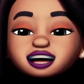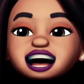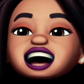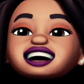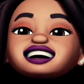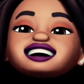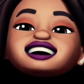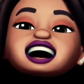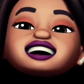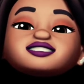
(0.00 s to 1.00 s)
And the
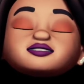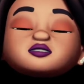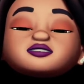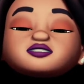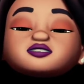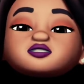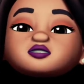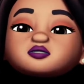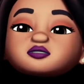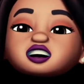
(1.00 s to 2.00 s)
title of the
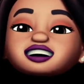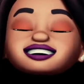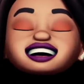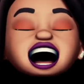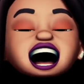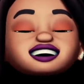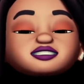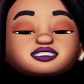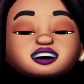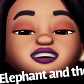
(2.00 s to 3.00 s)
story is The
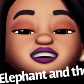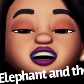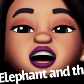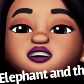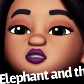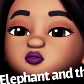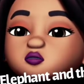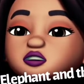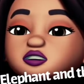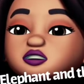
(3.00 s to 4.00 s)
Elephant and the
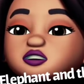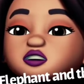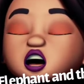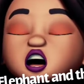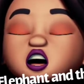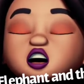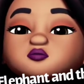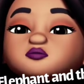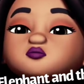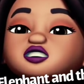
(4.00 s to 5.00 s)
Tortoise. It
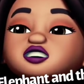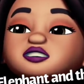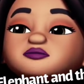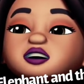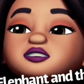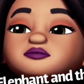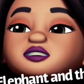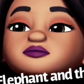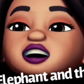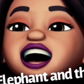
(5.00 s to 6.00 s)
was written by
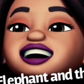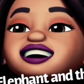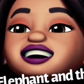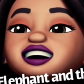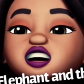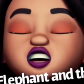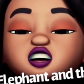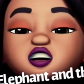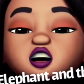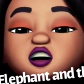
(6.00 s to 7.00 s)
Remi Adedeji,
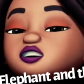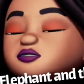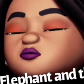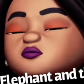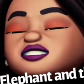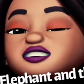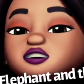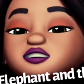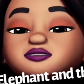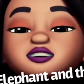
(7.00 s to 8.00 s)
so stick
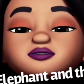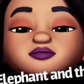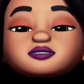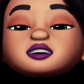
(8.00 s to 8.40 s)
around.